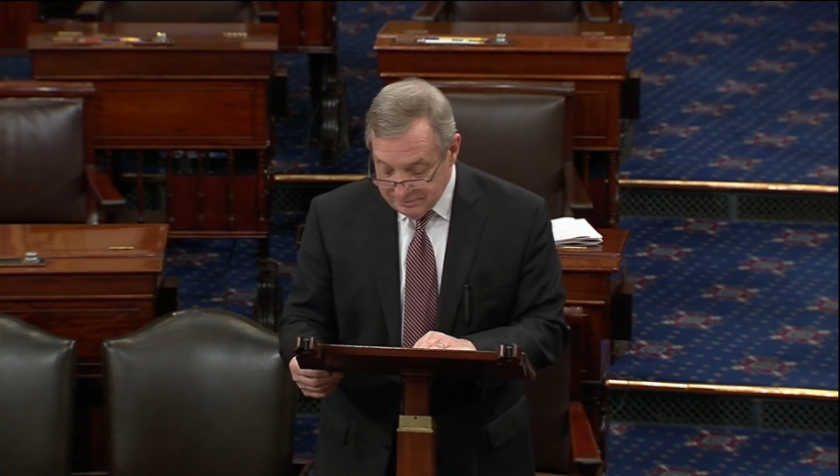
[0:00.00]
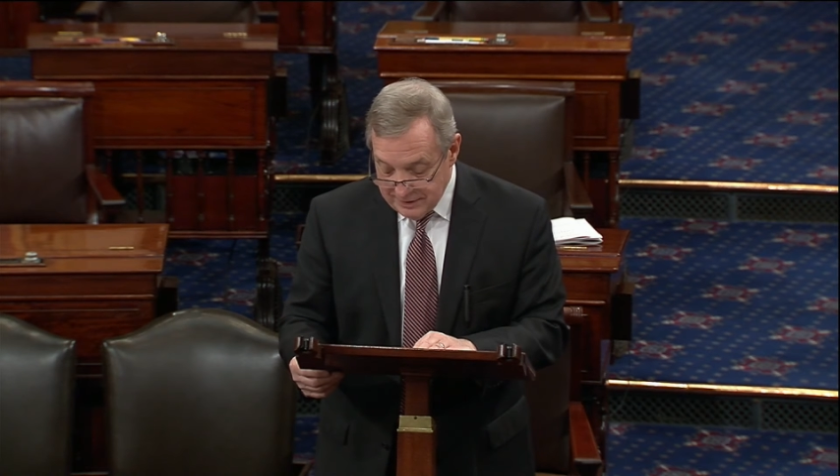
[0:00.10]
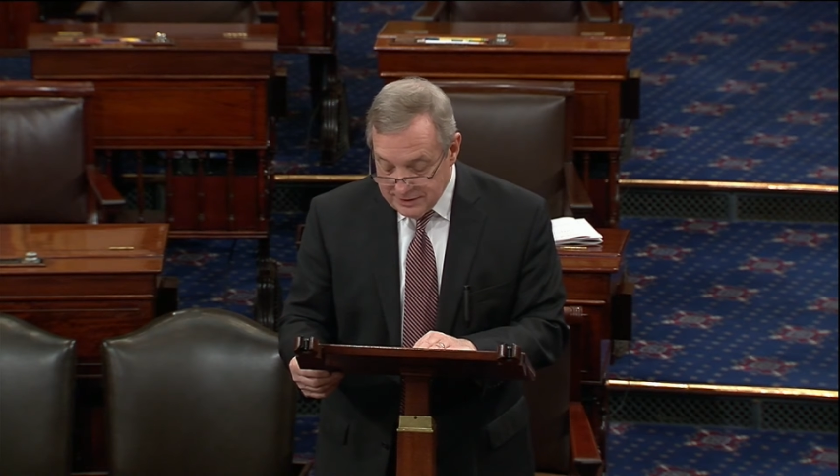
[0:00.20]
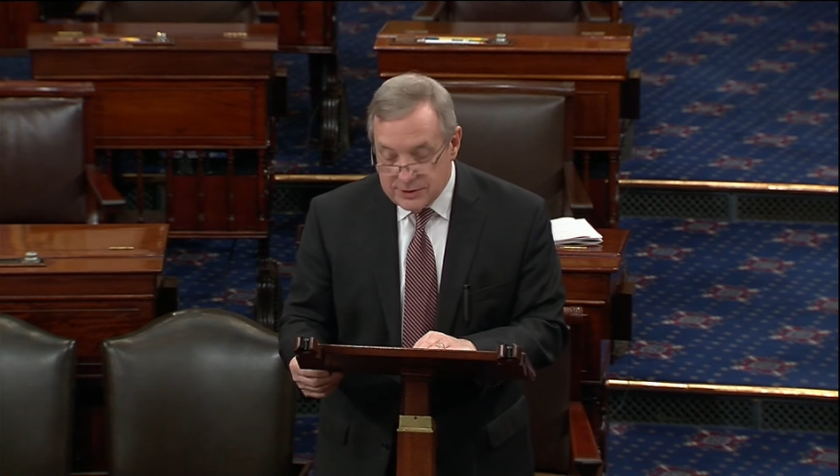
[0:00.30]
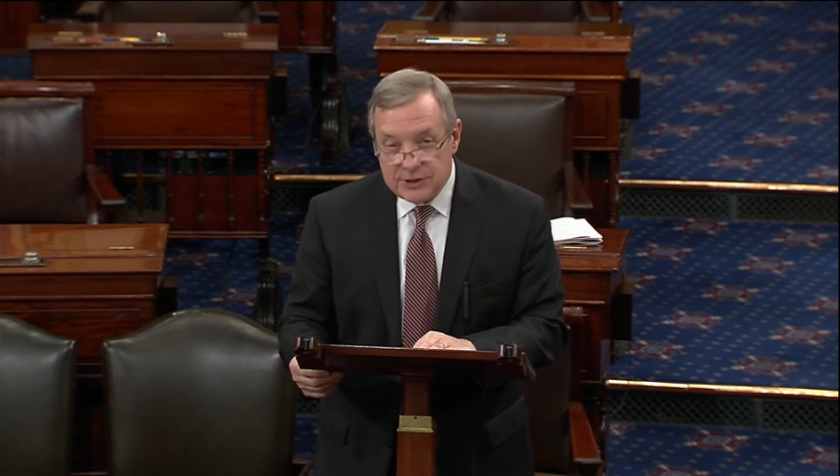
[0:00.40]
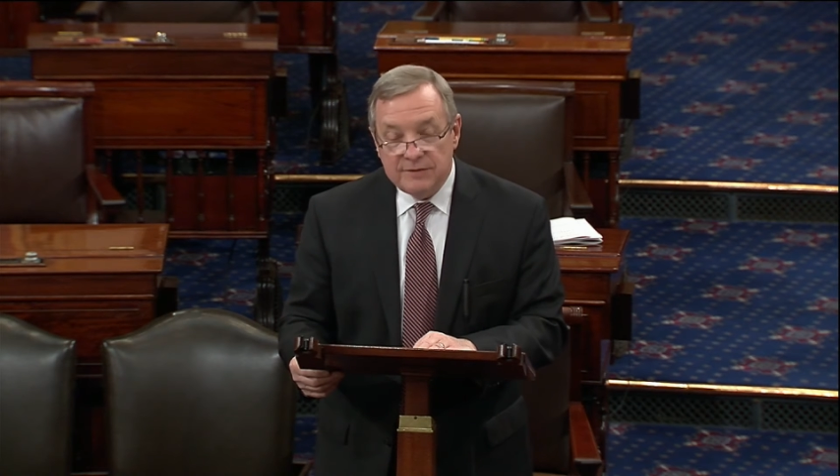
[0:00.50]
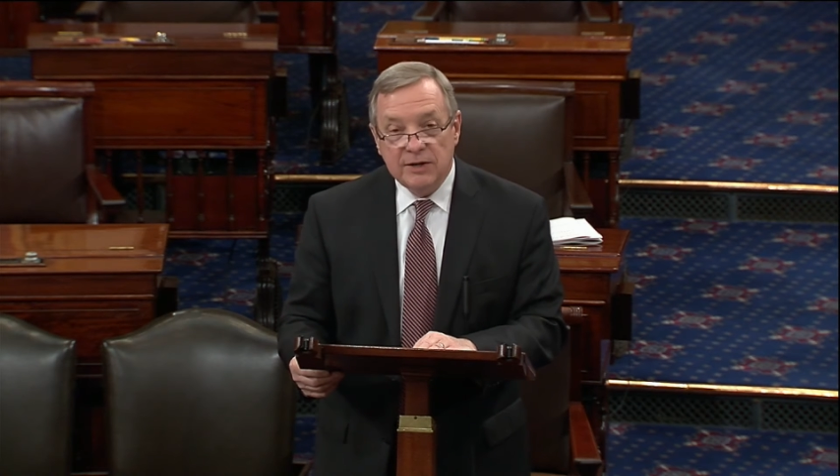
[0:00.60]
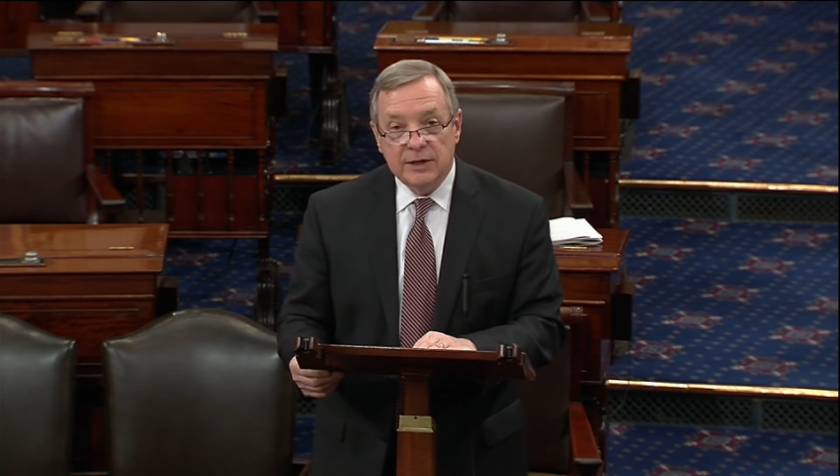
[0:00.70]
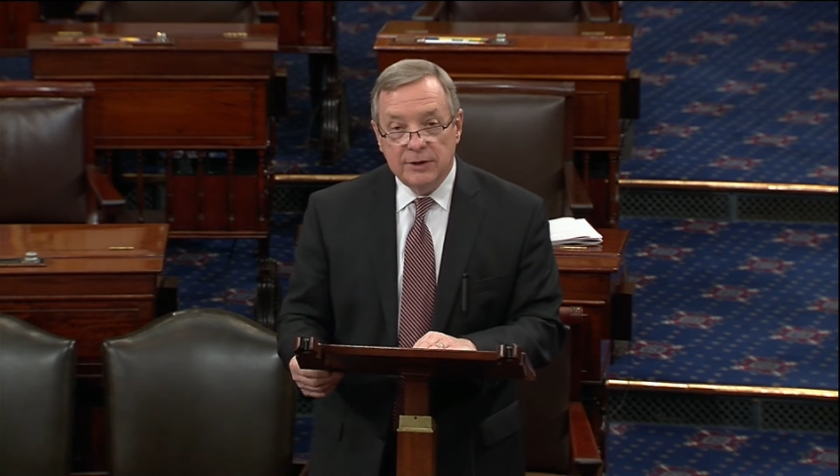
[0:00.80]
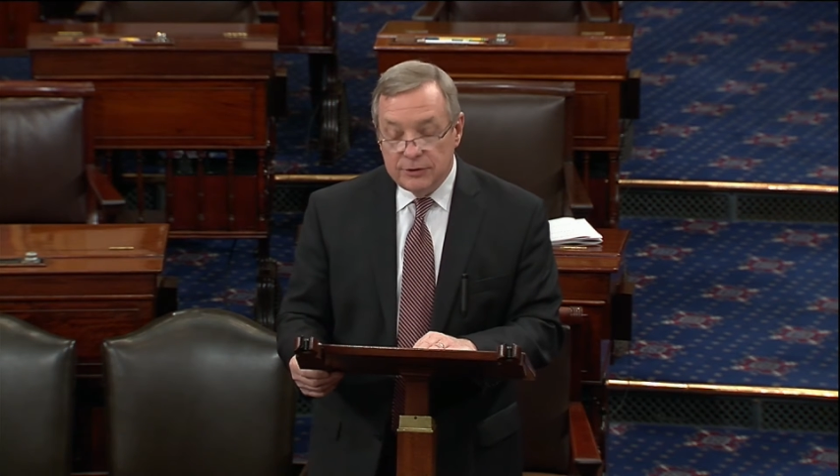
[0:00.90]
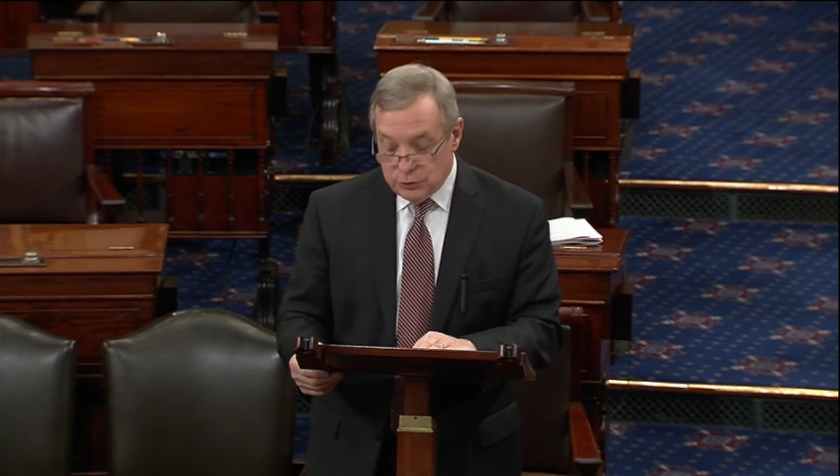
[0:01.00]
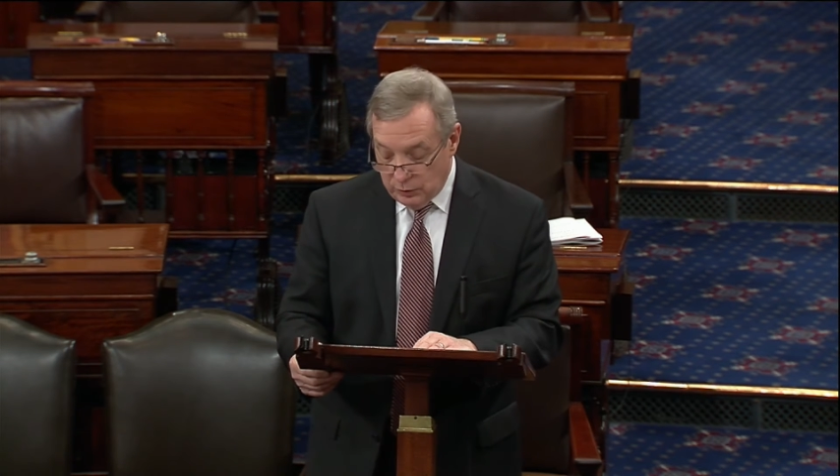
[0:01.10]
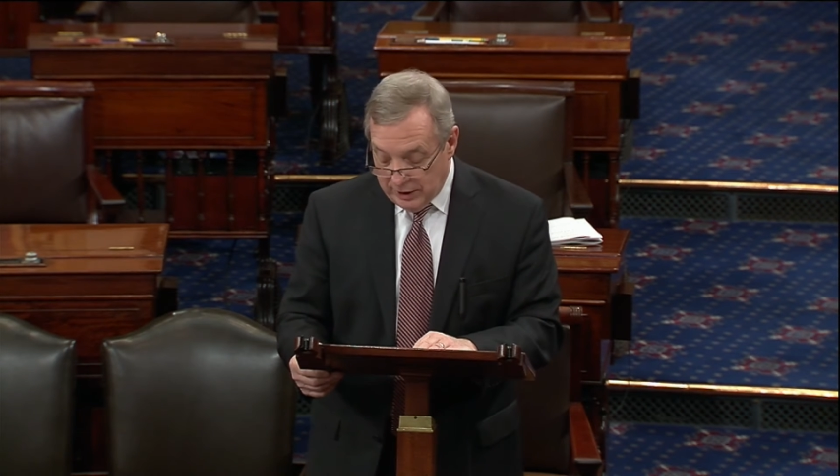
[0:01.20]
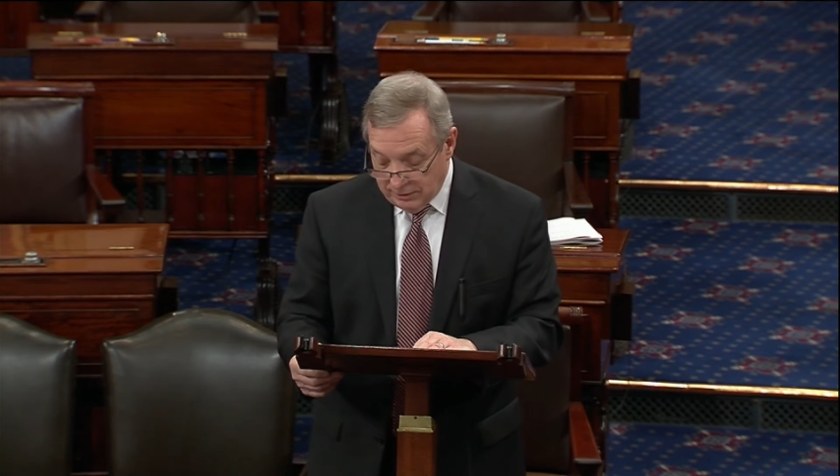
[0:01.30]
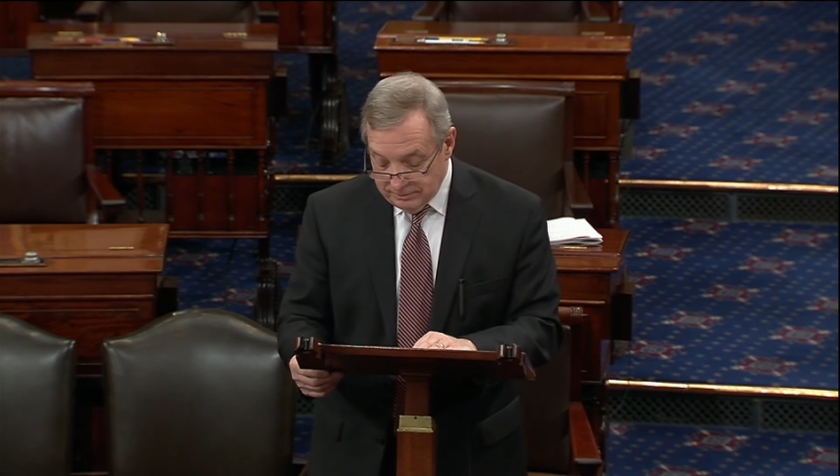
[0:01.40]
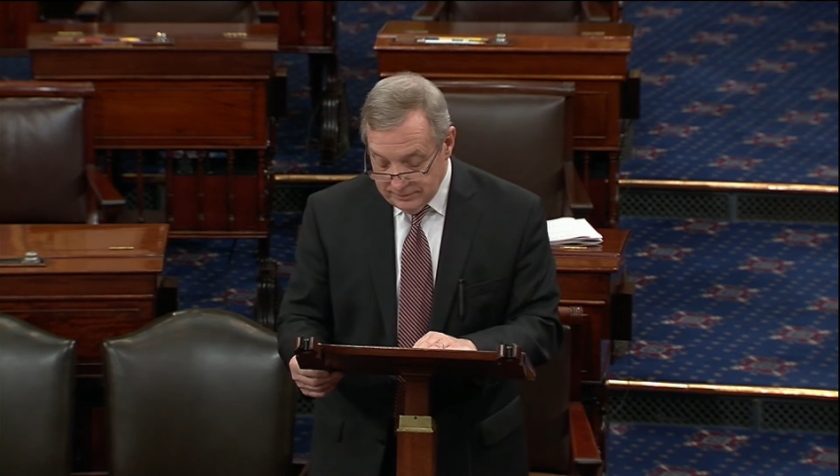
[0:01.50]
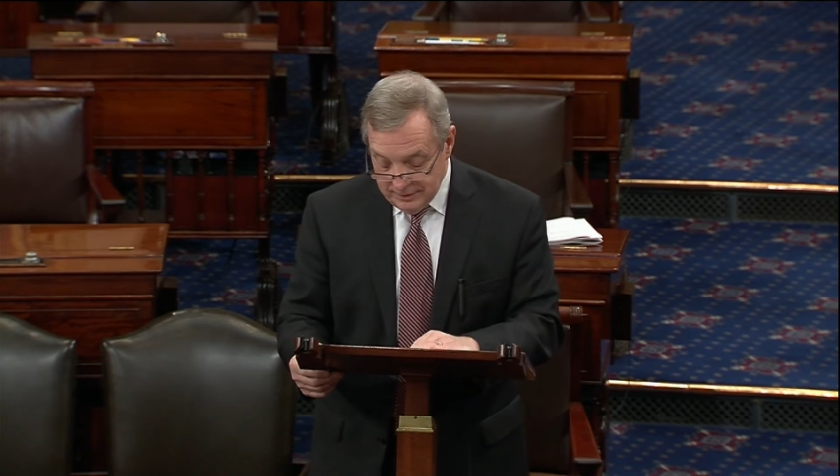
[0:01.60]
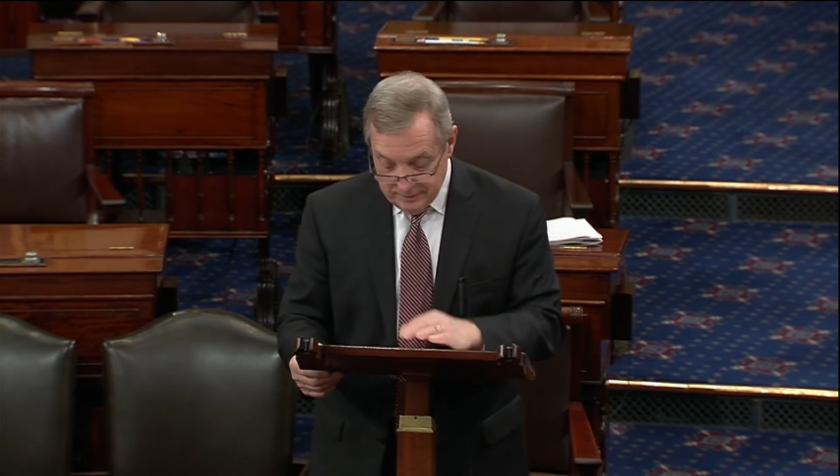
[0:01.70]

He's a civic leader as well.